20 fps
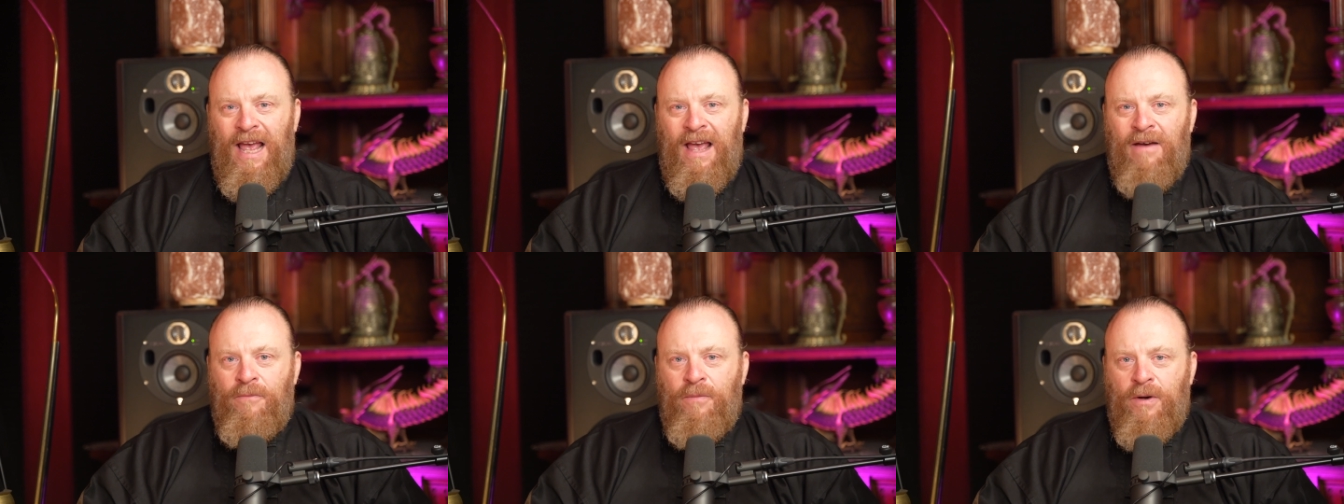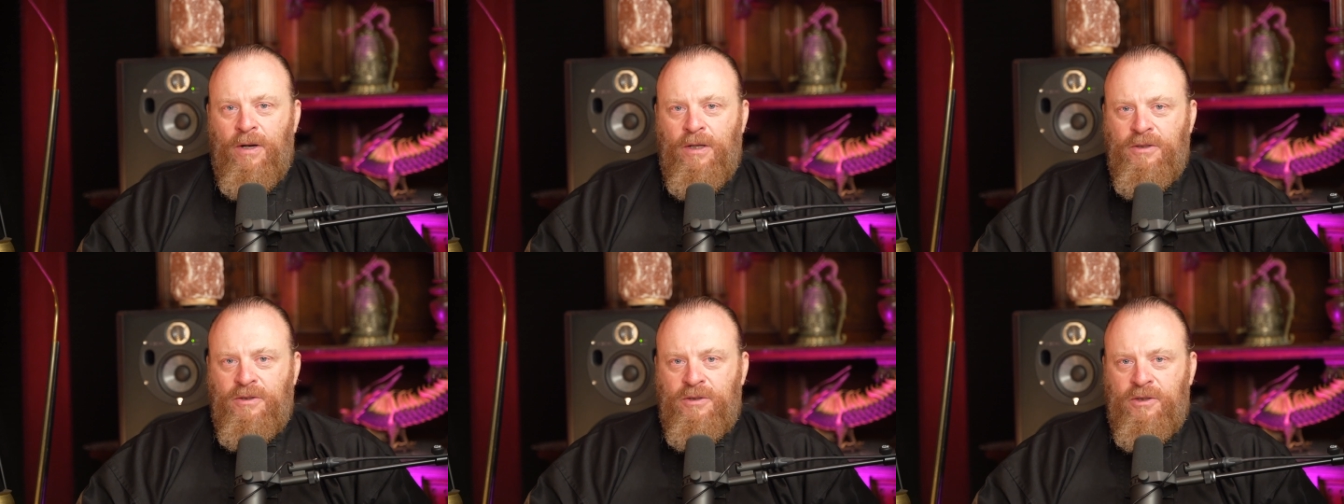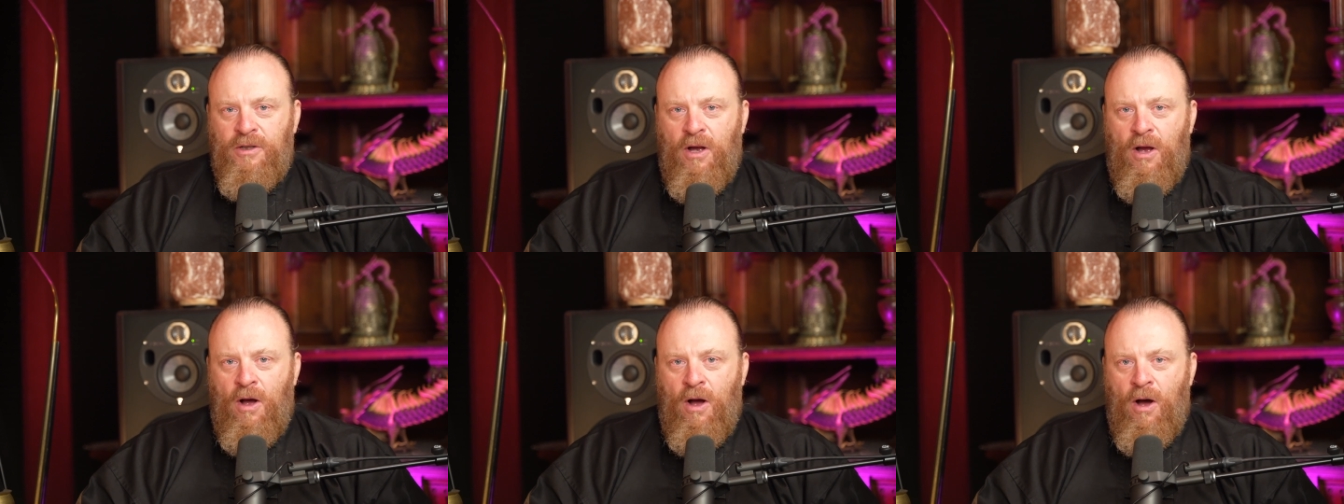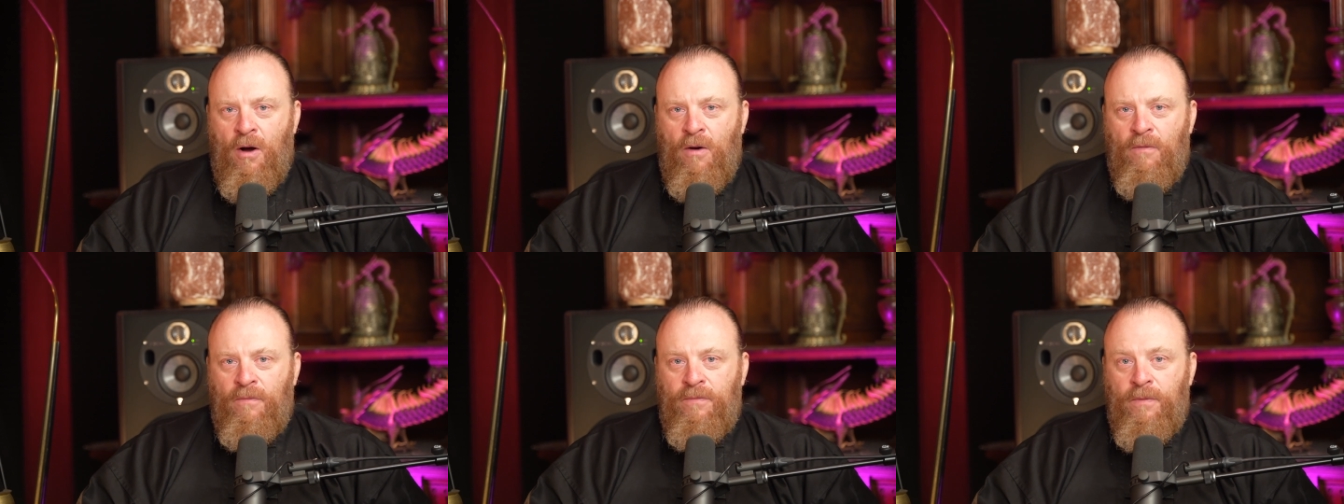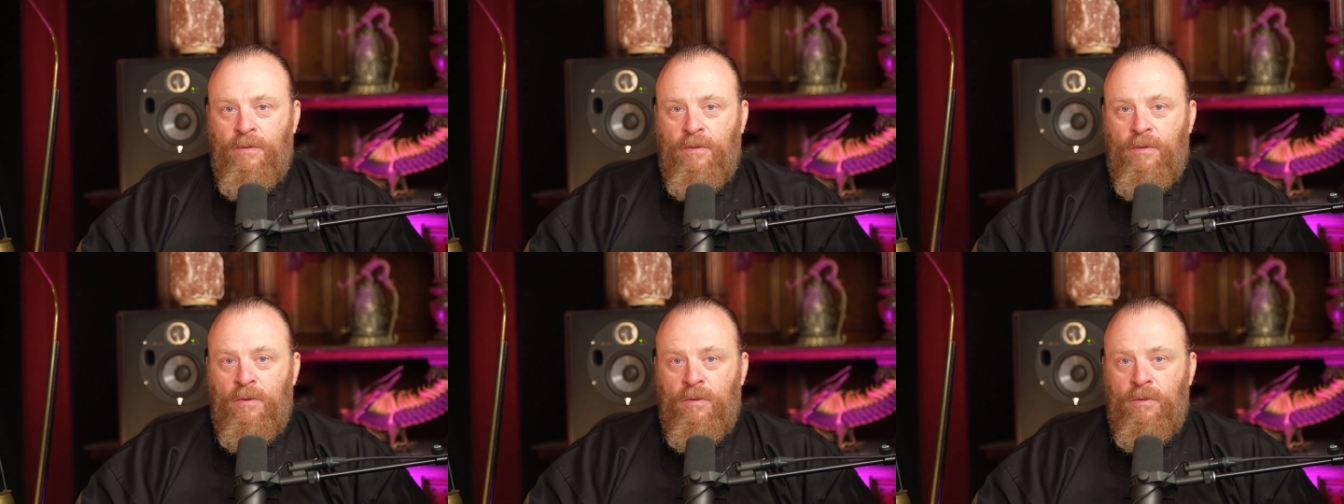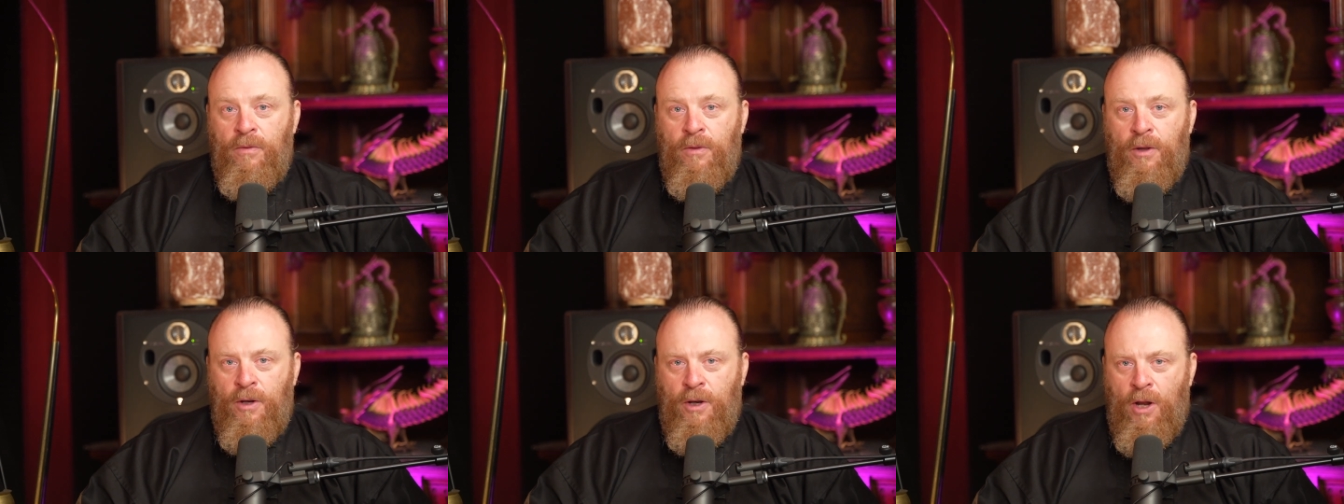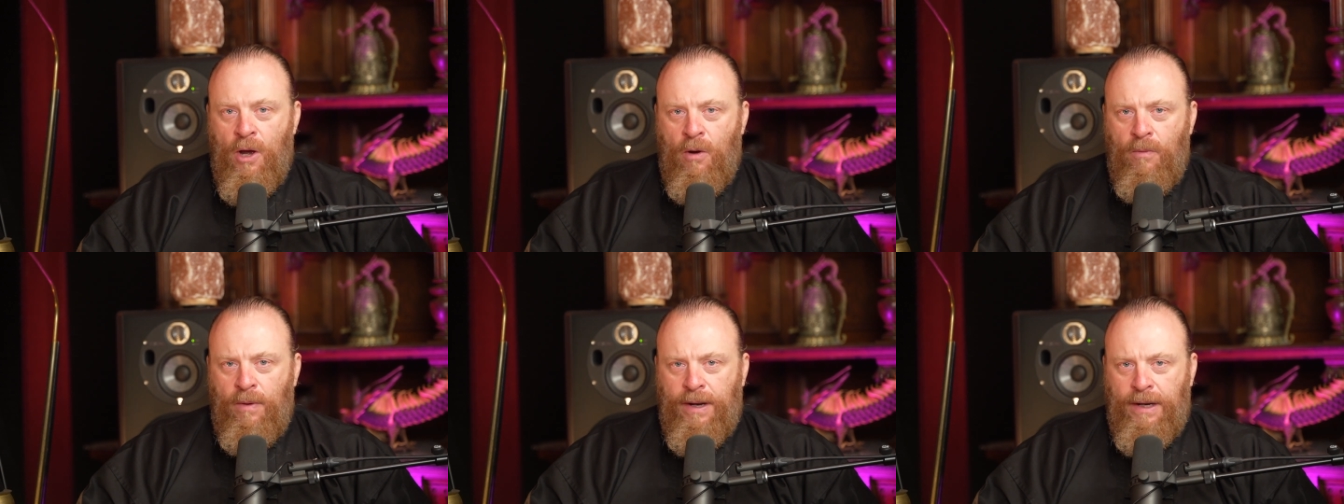evidence of the
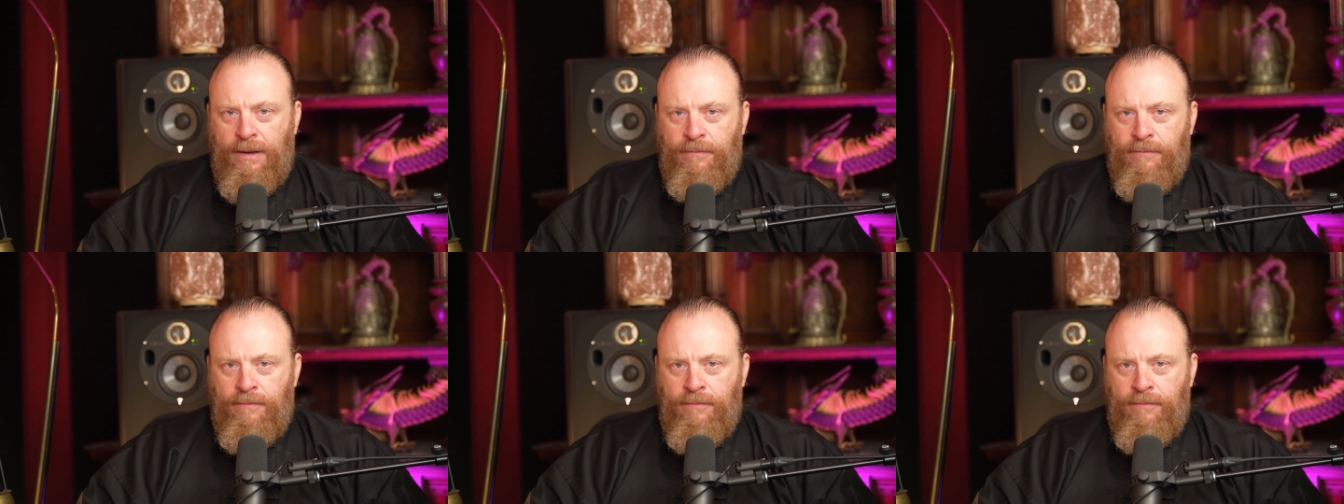knowing.